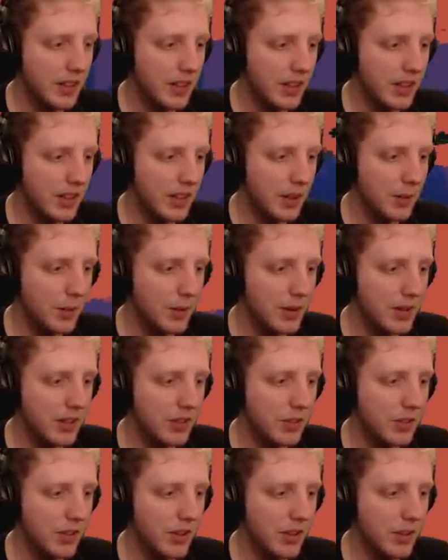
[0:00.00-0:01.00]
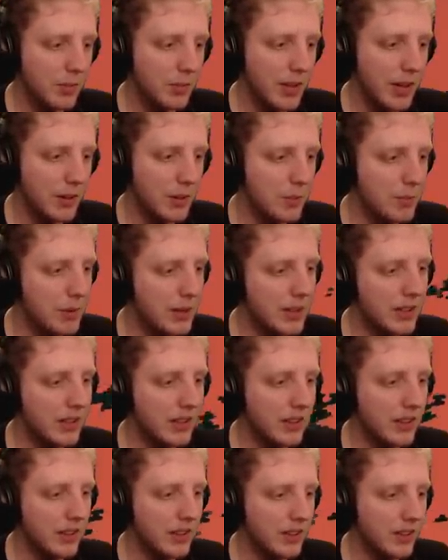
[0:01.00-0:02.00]
Um, or at least turned them down a bit
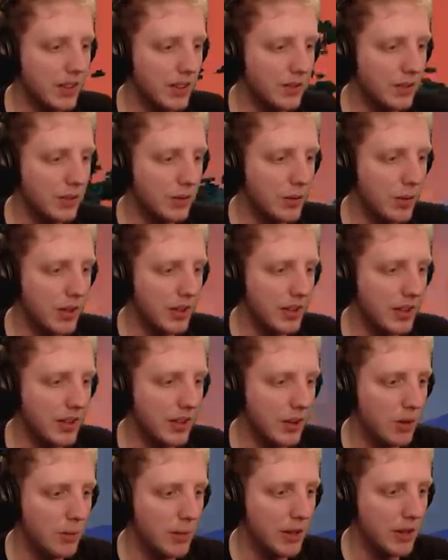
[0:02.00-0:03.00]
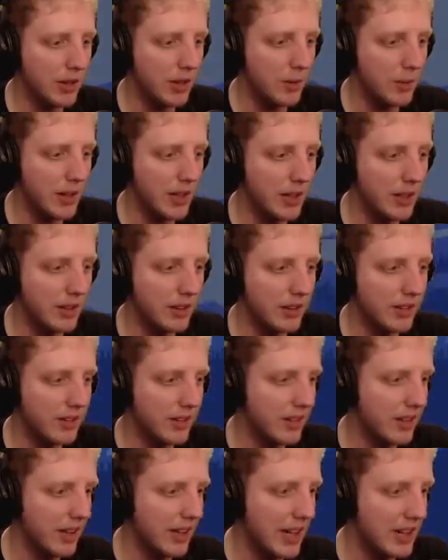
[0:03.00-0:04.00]
in terms of quality. Oh my god, we're getting
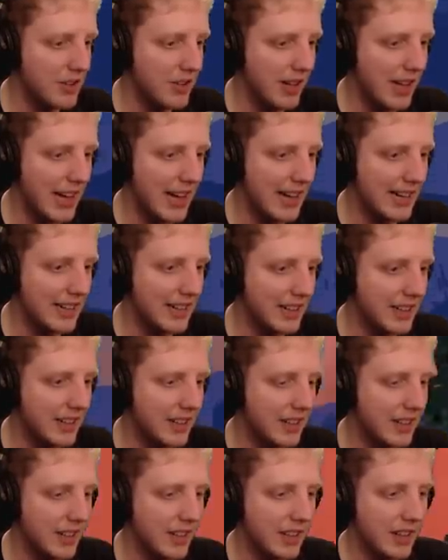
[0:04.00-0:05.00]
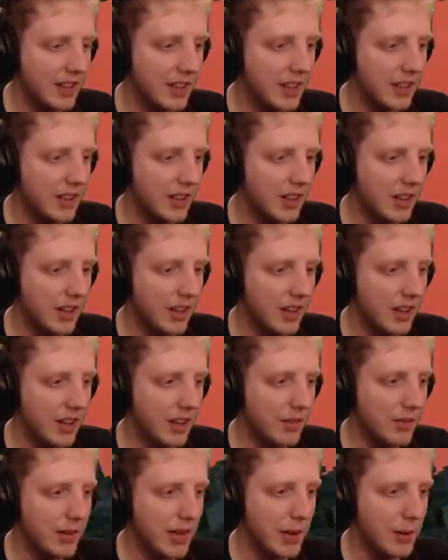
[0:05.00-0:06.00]
Elytra lag.
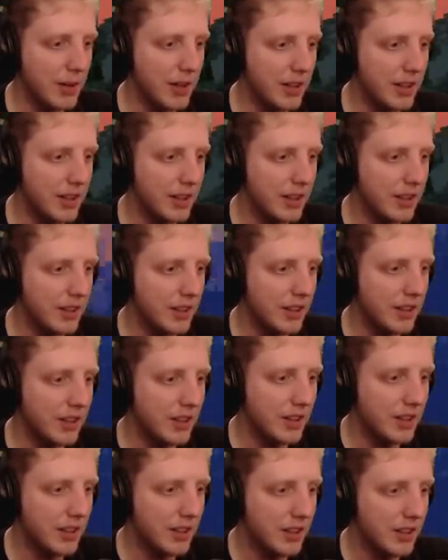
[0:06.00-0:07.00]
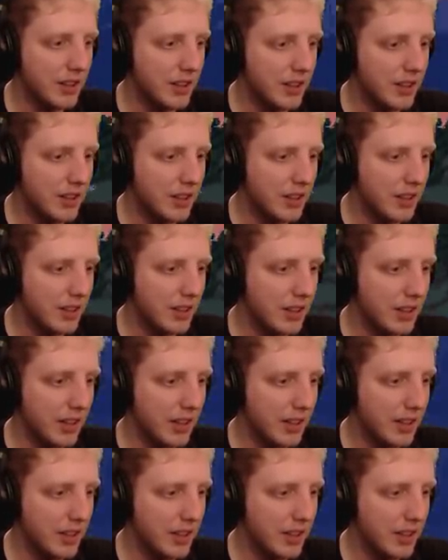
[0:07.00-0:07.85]
Oh, firework. Okay.